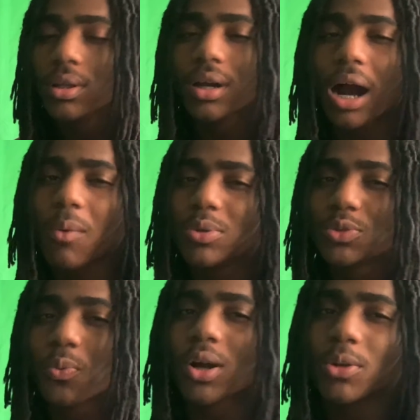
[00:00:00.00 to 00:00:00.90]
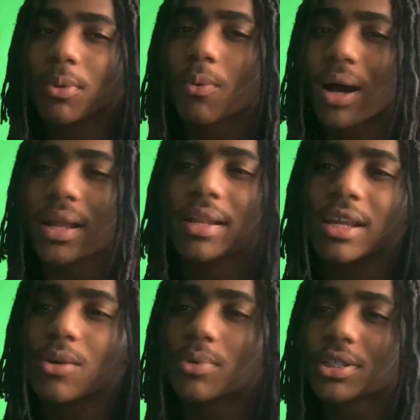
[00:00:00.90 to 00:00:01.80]
Yeah, I was wondering why that
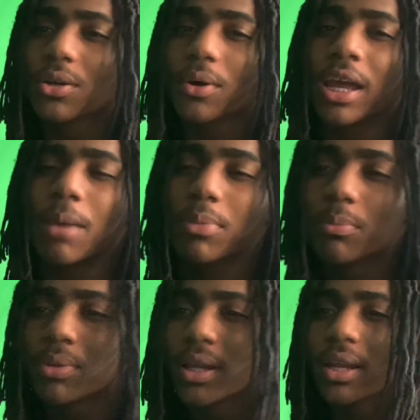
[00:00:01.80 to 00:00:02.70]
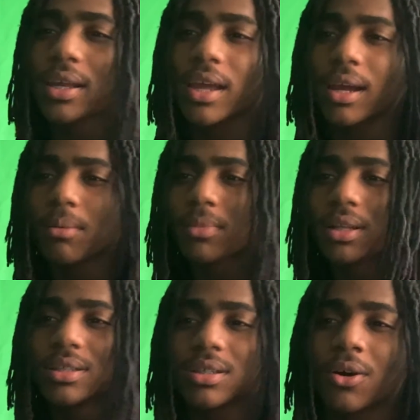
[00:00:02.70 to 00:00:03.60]
nigga was so happy to play that game. I'm
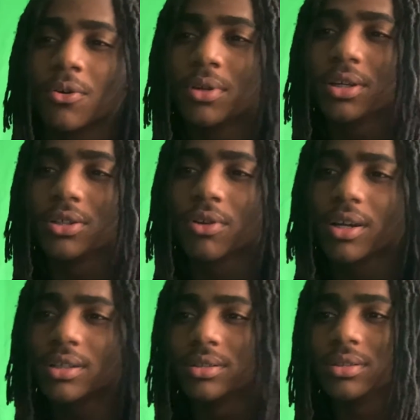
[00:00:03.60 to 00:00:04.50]
like, this old nigga crazy.